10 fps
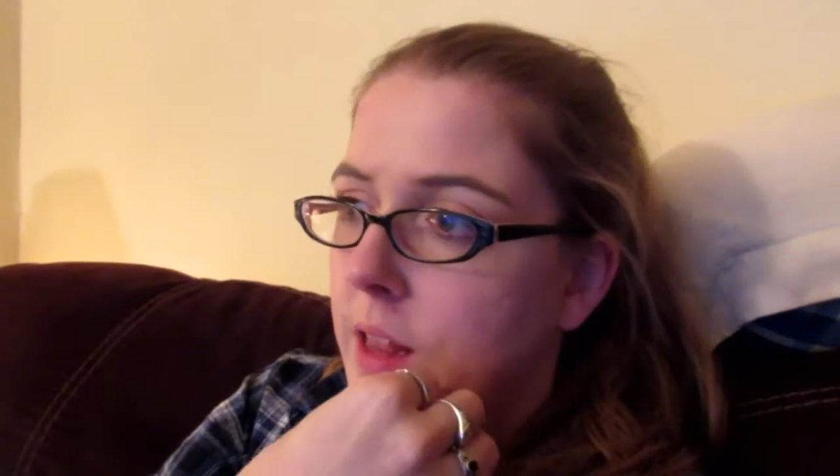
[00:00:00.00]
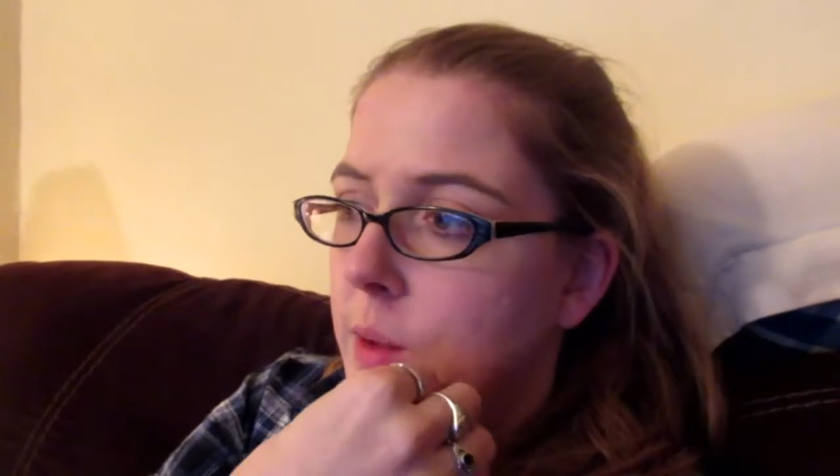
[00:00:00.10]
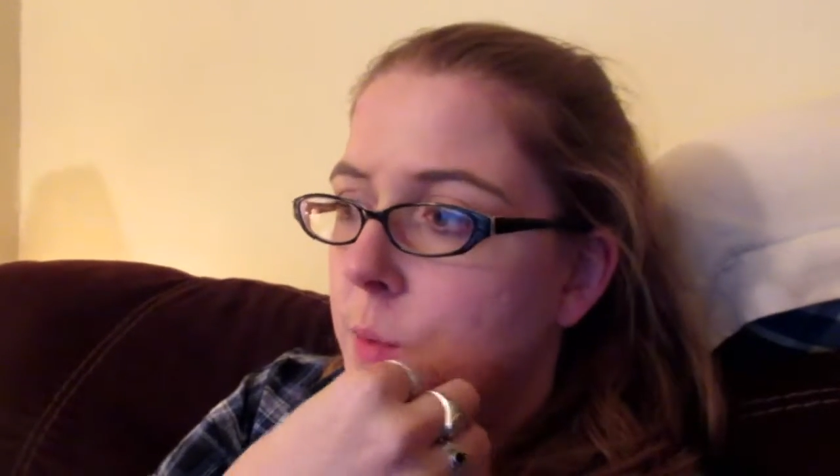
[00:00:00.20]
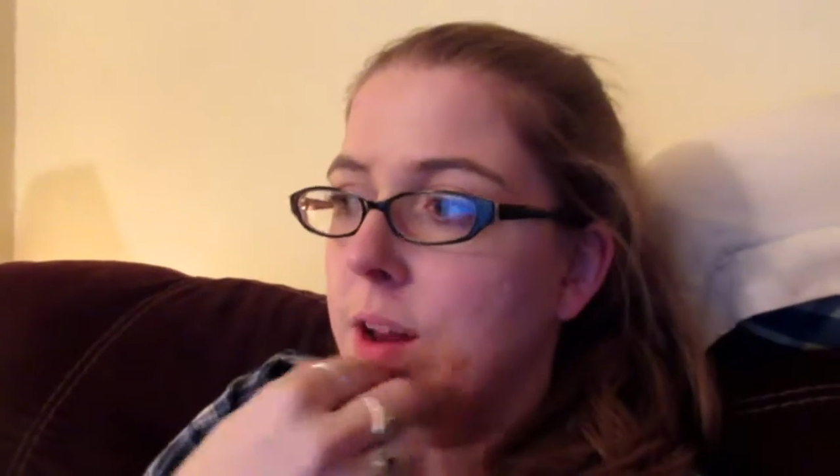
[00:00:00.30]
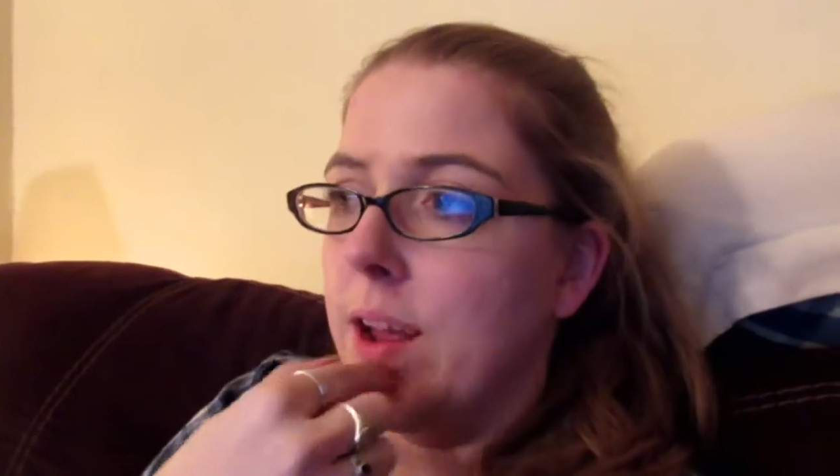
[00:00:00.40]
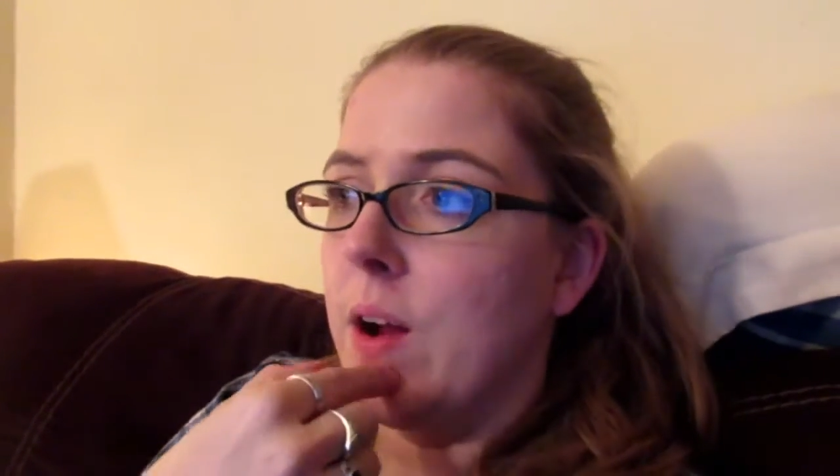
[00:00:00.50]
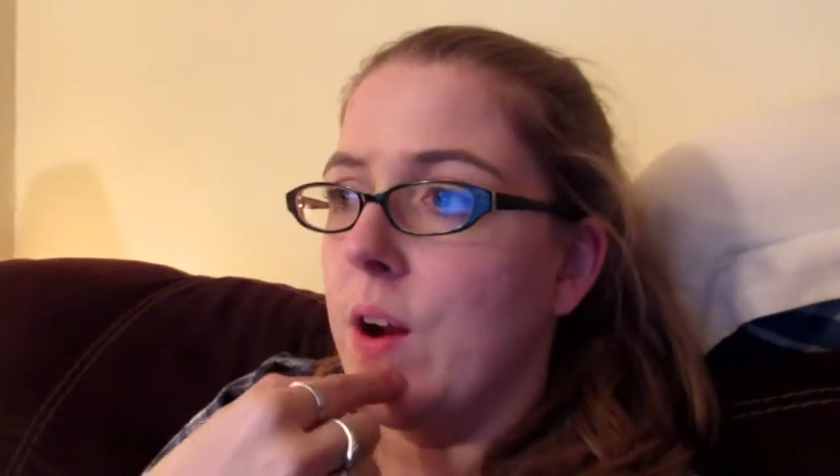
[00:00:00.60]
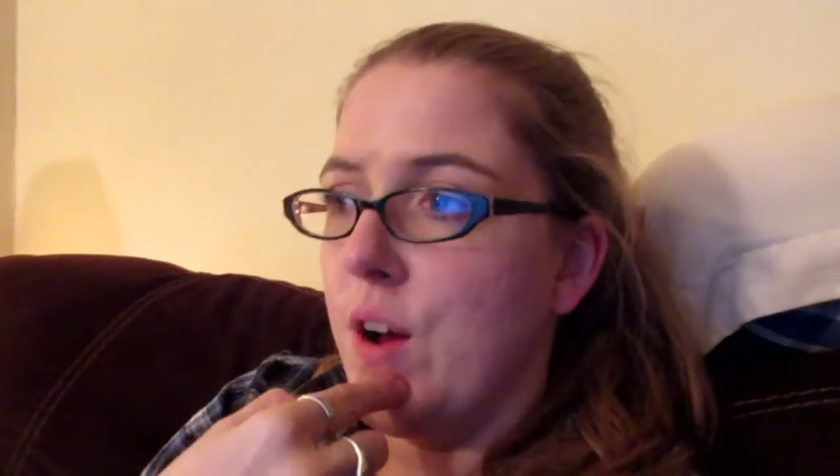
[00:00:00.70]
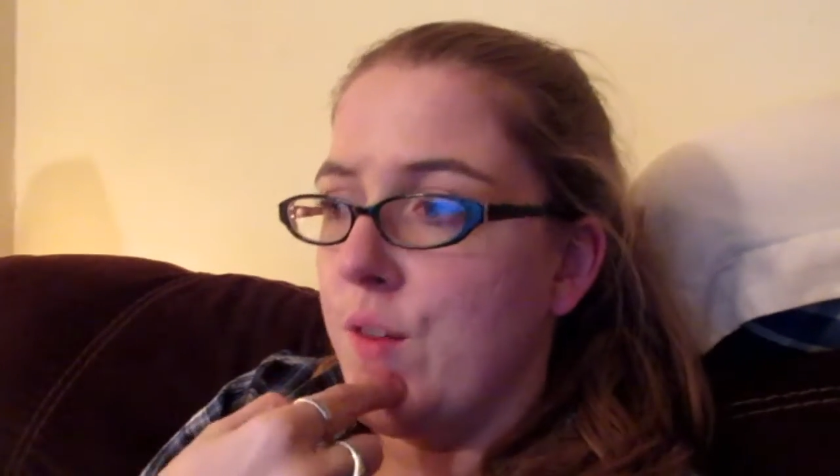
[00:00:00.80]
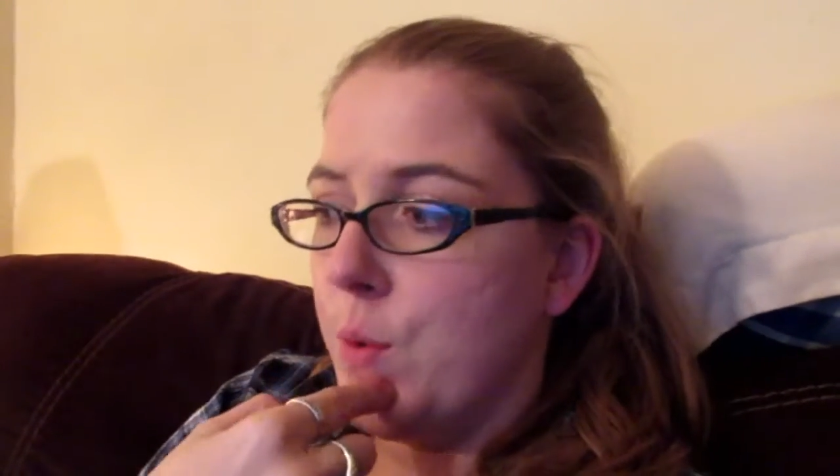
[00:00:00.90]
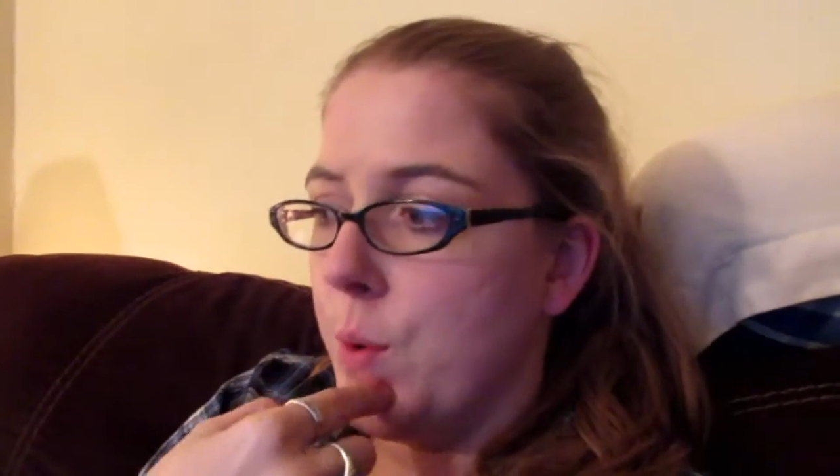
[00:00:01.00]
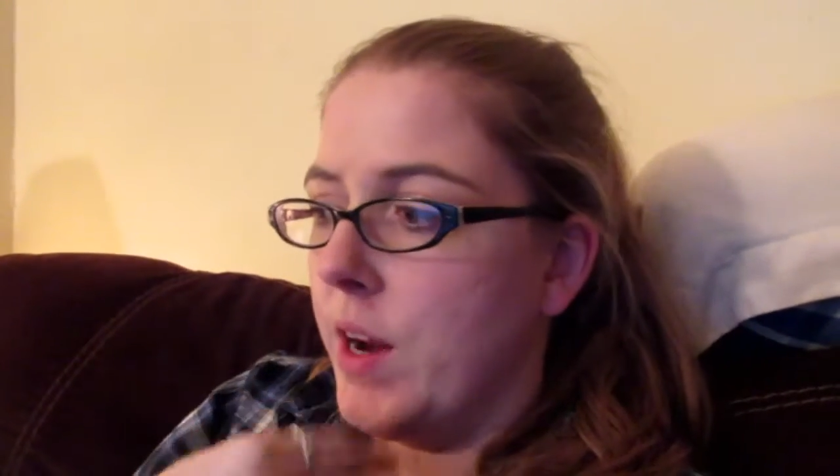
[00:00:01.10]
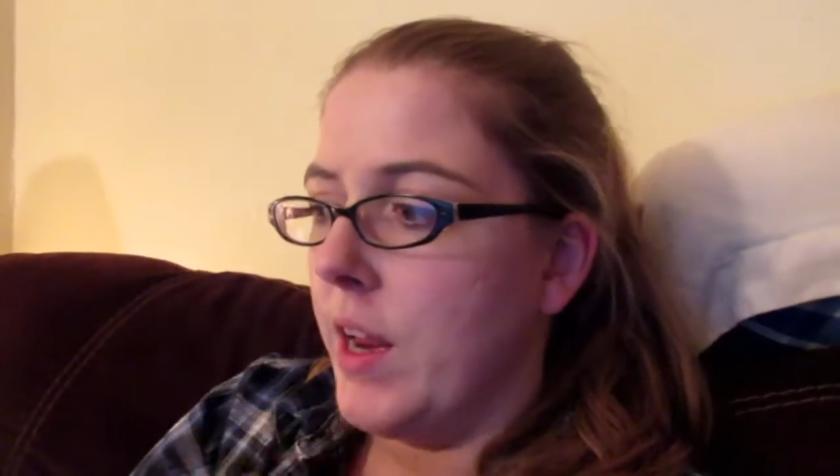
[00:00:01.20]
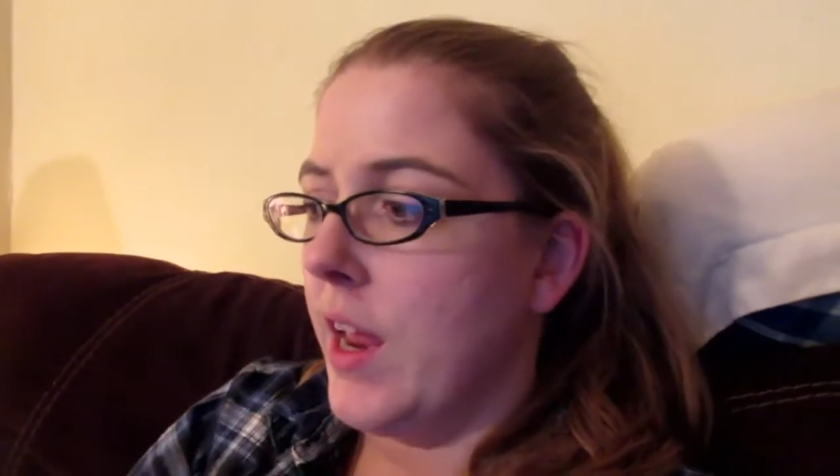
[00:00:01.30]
And then when I got off of work,